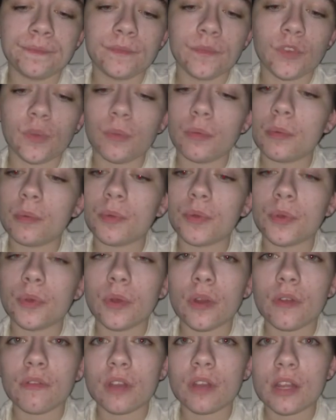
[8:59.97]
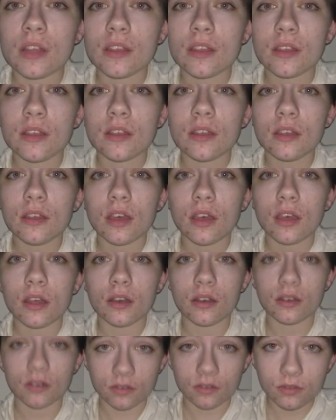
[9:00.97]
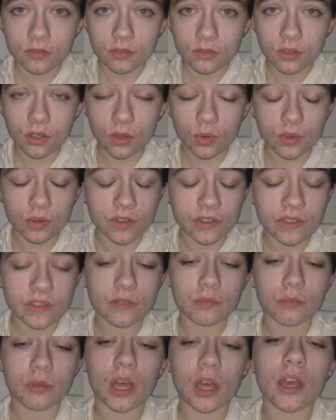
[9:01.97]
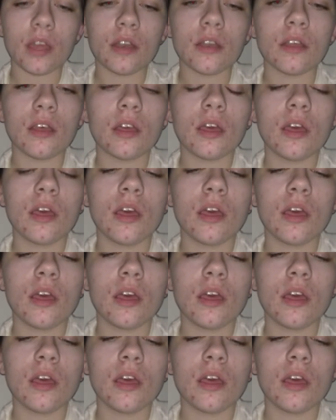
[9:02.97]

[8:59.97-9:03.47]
Some people don't have anything and go into this blind.